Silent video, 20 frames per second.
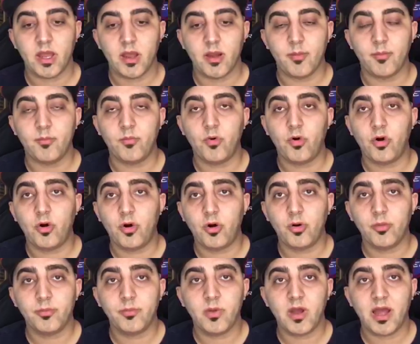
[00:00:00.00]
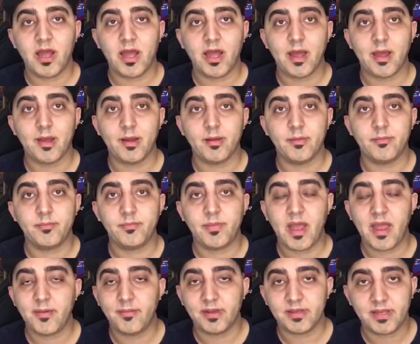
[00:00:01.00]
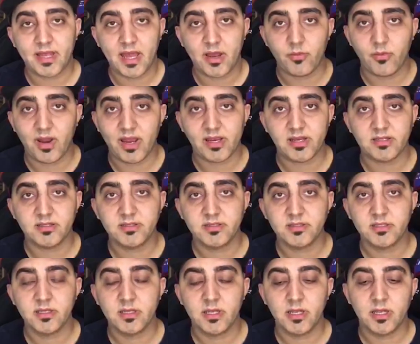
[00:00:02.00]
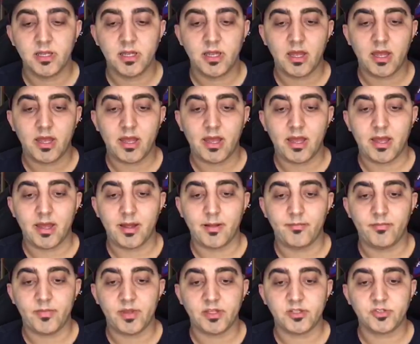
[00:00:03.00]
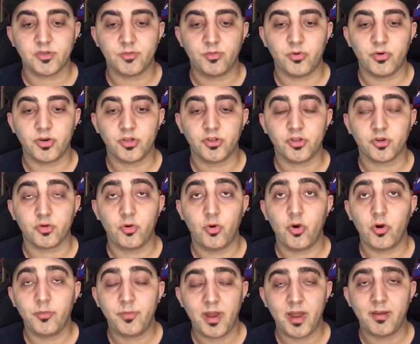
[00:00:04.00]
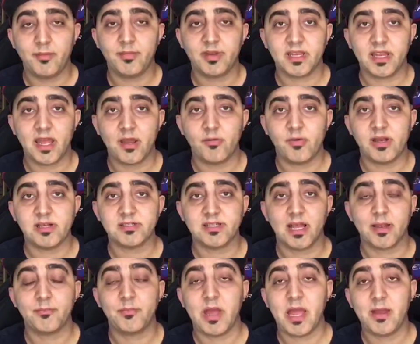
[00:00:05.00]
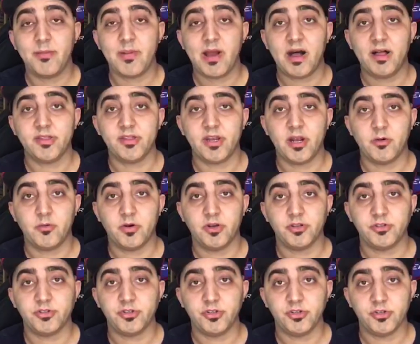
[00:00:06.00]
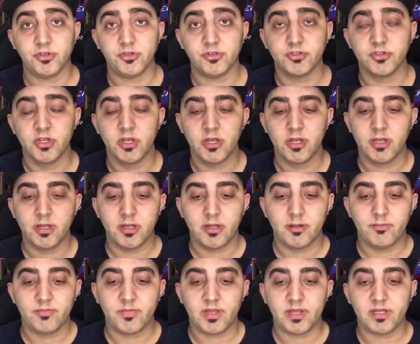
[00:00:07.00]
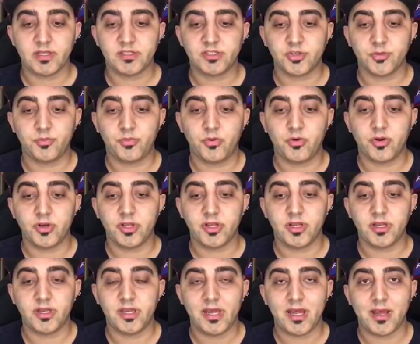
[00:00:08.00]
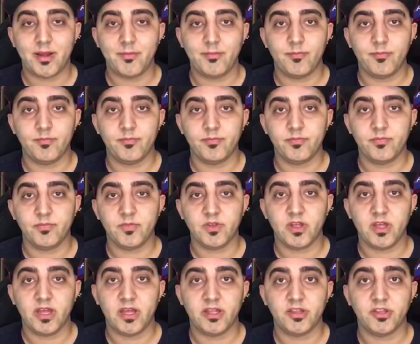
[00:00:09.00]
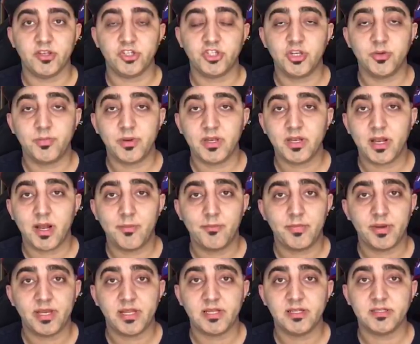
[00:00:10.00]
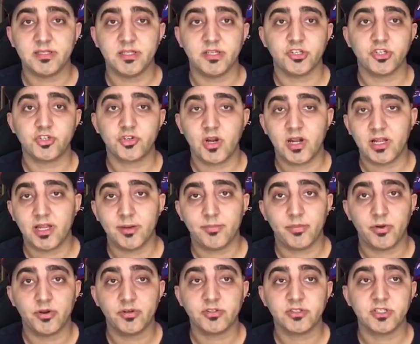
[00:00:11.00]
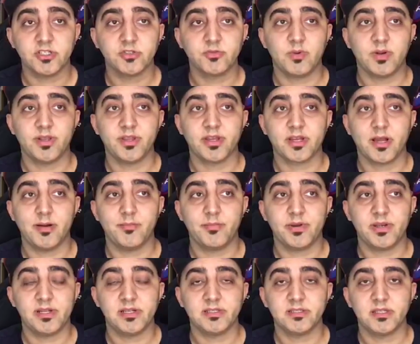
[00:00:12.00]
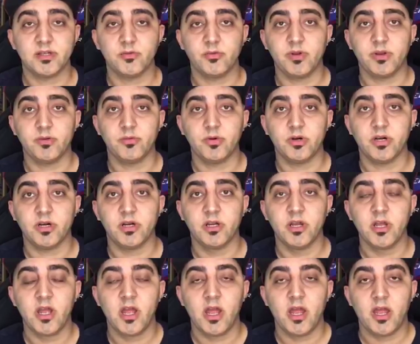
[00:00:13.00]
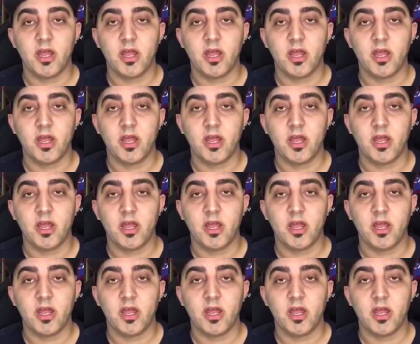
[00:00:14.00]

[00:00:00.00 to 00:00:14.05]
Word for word: uh, more uh, payment gateways. Um, it supported the core payment gateways like PayPal that I wanted to use. It supported um, uh, the shipping companies and Australia Post is one of the companies that we were